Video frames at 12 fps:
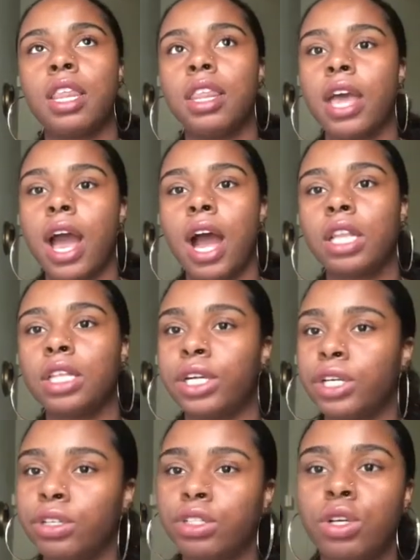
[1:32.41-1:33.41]
that I
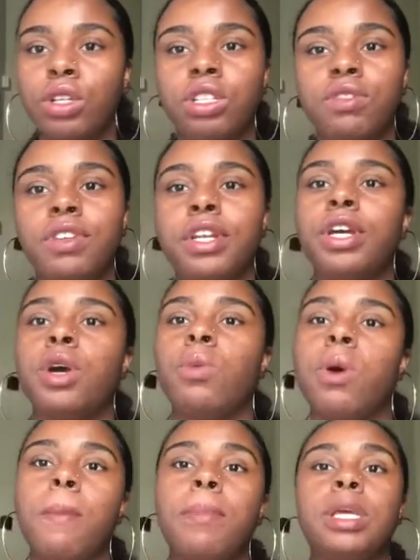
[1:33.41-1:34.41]
learned, so this video
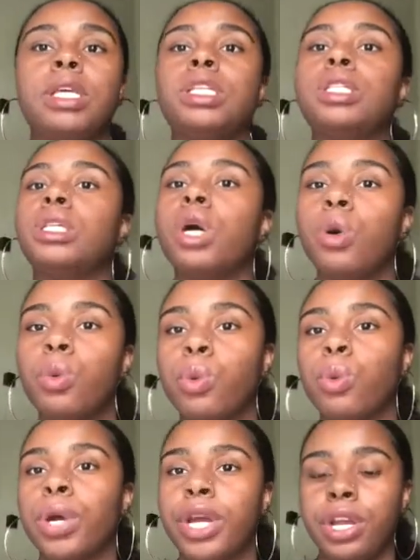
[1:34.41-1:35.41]
won't be so
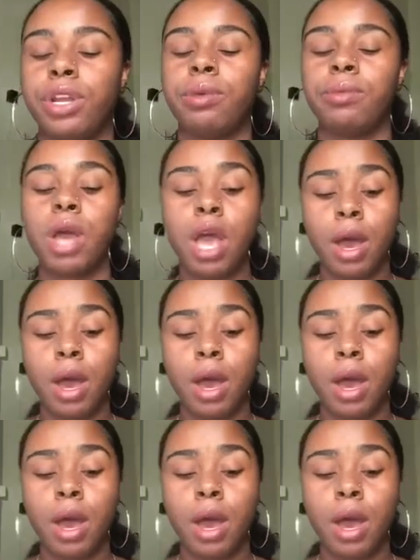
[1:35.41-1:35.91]
random.